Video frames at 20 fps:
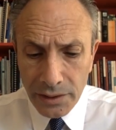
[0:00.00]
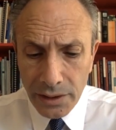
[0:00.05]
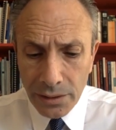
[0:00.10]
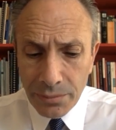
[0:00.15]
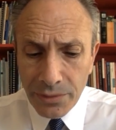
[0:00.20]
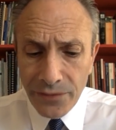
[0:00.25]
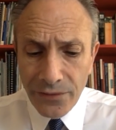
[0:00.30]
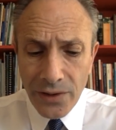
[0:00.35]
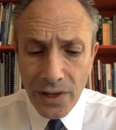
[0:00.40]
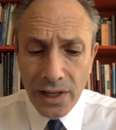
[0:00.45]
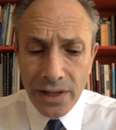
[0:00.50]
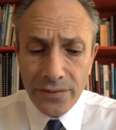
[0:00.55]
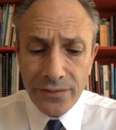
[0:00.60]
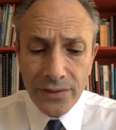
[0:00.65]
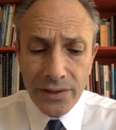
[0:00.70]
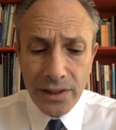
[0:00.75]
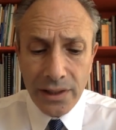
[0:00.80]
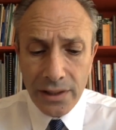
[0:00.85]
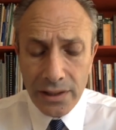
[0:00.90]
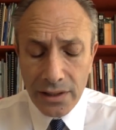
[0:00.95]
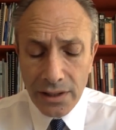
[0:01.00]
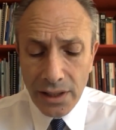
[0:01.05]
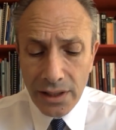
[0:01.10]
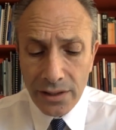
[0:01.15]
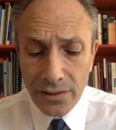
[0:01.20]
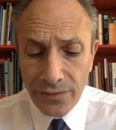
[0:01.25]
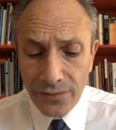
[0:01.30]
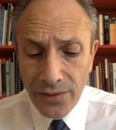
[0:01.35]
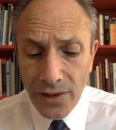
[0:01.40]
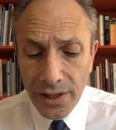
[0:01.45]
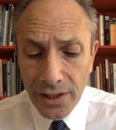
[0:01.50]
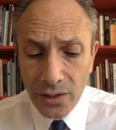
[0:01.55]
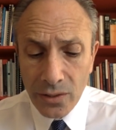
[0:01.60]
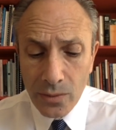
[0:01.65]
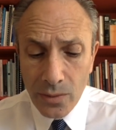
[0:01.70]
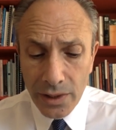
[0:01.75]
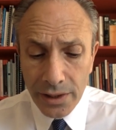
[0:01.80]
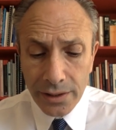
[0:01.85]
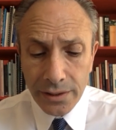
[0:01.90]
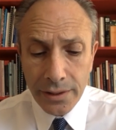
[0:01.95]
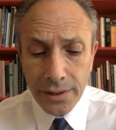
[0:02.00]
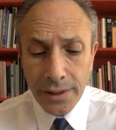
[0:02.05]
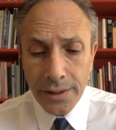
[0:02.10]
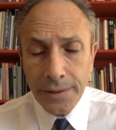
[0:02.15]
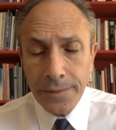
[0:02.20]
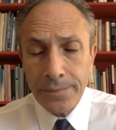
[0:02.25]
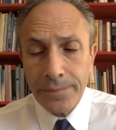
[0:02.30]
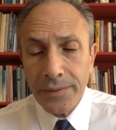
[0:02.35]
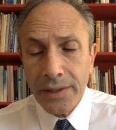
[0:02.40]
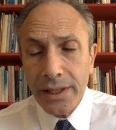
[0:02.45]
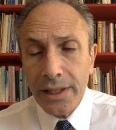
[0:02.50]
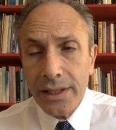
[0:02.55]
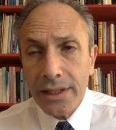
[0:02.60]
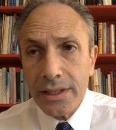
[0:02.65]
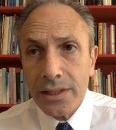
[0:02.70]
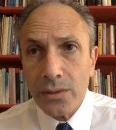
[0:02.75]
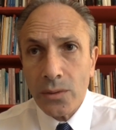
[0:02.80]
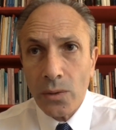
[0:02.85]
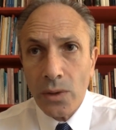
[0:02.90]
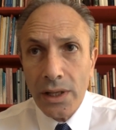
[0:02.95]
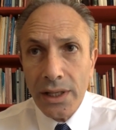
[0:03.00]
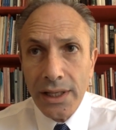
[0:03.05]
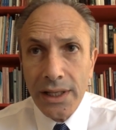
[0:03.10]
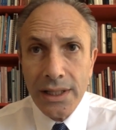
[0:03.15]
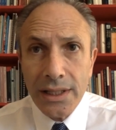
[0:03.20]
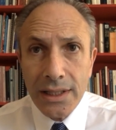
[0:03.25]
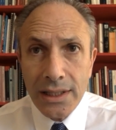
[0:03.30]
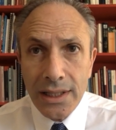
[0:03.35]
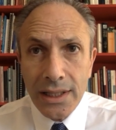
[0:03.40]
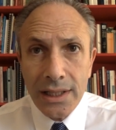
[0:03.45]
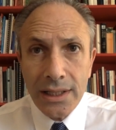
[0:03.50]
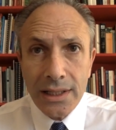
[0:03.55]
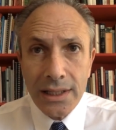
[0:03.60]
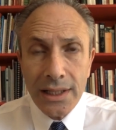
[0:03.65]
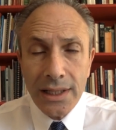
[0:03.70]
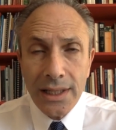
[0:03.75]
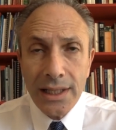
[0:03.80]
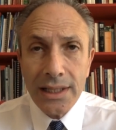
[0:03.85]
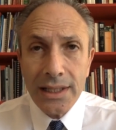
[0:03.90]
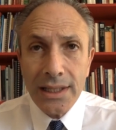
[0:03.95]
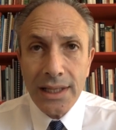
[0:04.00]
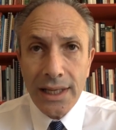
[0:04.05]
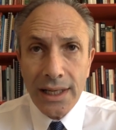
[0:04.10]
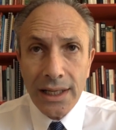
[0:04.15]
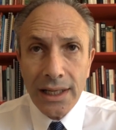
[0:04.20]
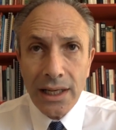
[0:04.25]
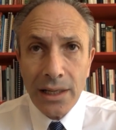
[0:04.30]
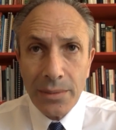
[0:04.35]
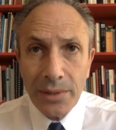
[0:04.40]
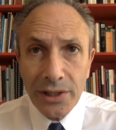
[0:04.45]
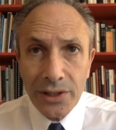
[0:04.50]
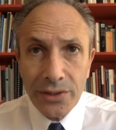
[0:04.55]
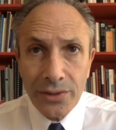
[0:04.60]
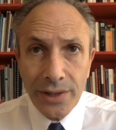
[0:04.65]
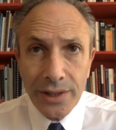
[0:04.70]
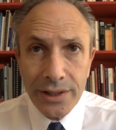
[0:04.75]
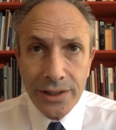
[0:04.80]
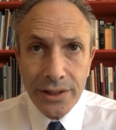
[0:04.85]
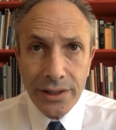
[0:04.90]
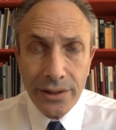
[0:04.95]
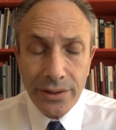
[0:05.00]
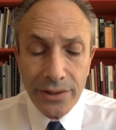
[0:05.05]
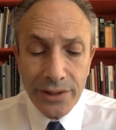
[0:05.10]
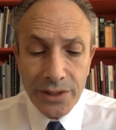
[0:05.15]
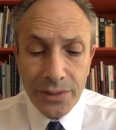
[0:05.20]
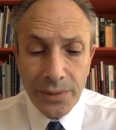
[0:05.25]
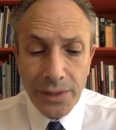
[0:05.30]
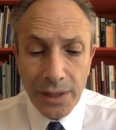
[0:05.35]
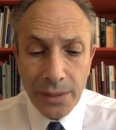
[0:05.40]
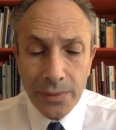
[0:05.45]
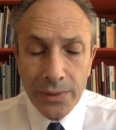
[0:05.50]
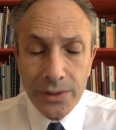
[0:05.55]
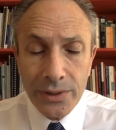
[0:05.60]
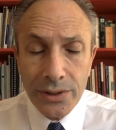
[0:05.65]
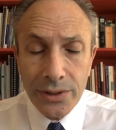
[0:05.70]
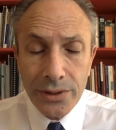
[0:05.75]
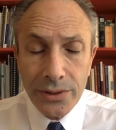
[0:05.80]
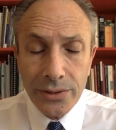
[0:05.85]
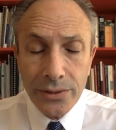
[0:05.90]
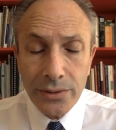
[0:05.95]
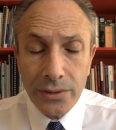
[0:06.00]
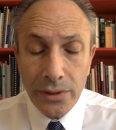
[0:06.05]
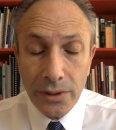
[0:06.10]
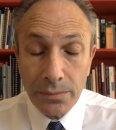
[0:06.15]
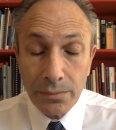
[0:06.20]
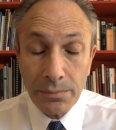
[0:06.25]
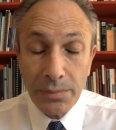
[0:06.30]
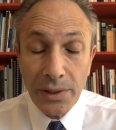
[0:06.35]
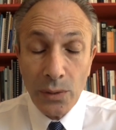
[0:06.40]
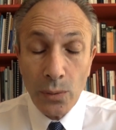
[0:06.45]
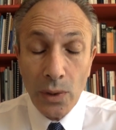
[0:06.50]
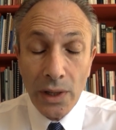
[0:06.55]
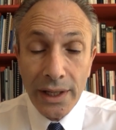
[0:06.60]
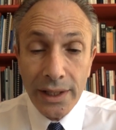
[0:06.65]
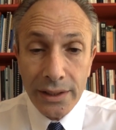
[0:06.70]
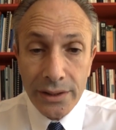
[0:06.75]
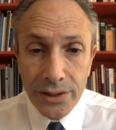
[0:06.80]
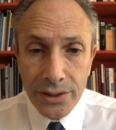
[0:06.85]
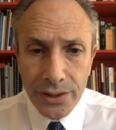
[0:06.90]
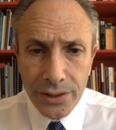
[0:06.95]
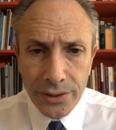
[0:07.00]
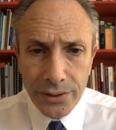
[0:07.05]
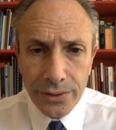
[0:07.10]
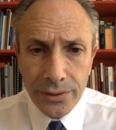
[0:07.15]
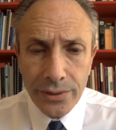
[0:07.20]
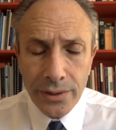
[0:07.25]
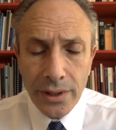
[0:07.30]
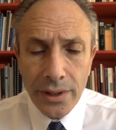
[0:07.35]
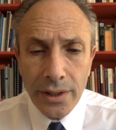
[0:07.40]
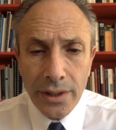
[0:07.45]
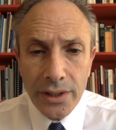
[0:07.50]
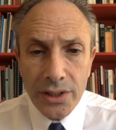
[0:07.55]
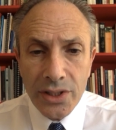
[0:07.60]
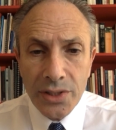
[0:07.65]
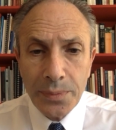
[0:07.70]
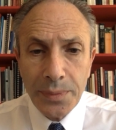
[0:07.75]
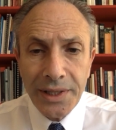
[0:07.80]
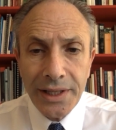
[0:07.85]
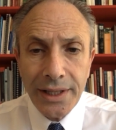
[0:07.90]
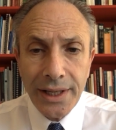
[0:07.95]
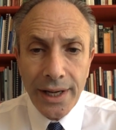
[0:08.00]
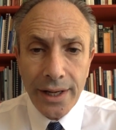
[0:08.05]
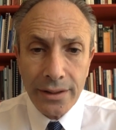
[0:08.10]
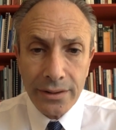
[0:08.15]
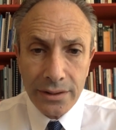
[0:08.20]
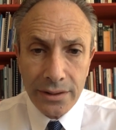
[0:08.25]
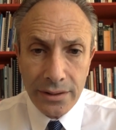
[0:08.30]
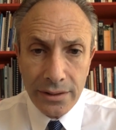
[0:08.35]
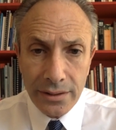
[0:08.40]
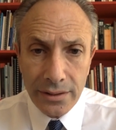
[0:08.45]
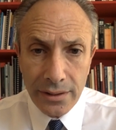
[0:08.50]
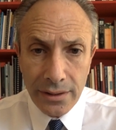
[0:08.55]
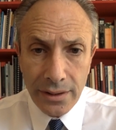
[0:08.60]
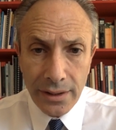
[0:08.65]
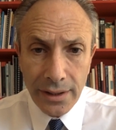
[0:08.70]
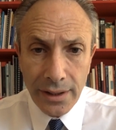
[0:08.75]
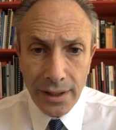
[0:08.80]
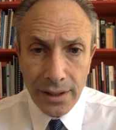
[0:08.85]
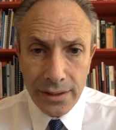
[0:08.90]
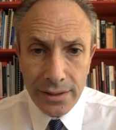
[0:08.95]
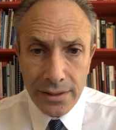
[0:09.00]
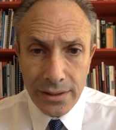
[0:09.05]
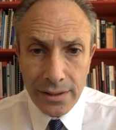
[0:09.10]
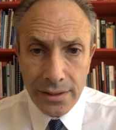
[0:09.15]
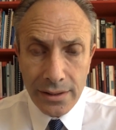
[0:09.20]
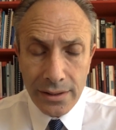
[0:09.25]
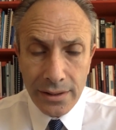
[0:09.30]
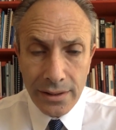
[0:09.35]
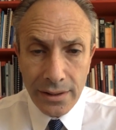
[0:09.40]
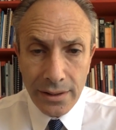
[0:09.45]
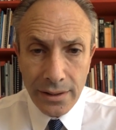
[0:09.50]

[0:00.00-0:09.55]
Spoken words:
Number five, and the final one, is the incoming director going to be able to and be willing to speak out against